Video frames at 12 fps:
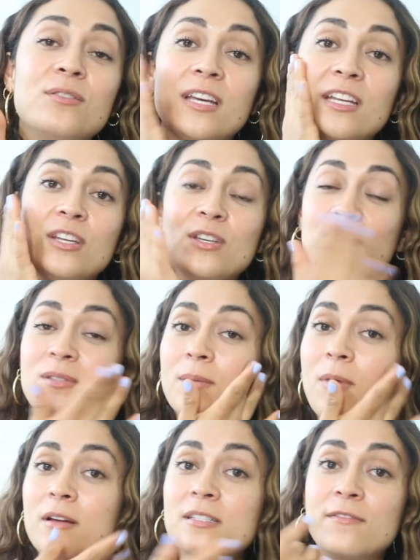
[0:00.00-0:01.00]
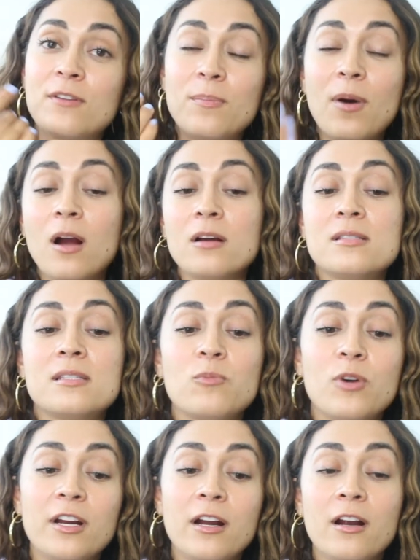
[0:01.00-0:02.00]
You can use them on different parts
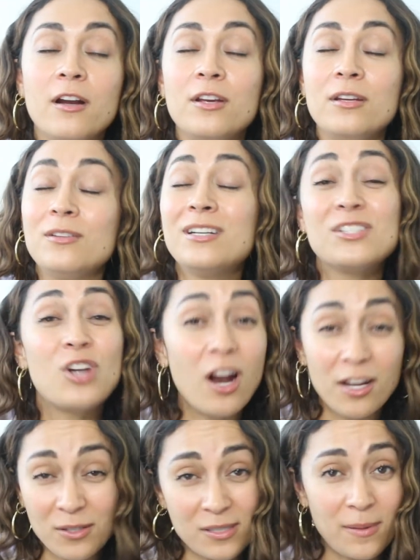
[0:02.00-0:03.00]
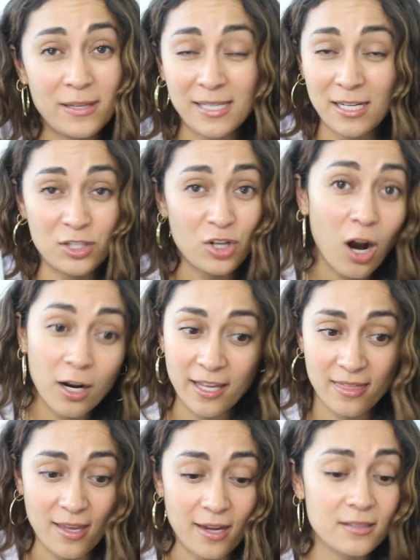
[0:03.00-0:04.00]
where you can use them as like a
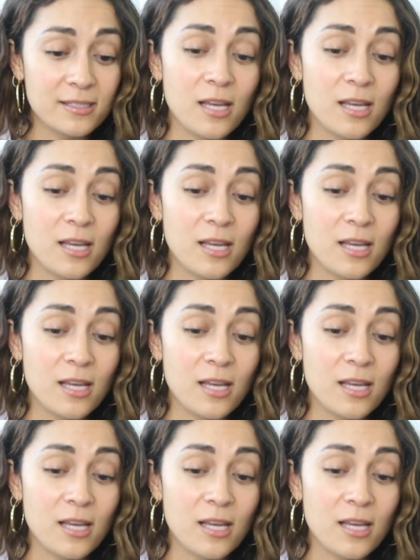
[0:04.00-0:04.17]
target thing.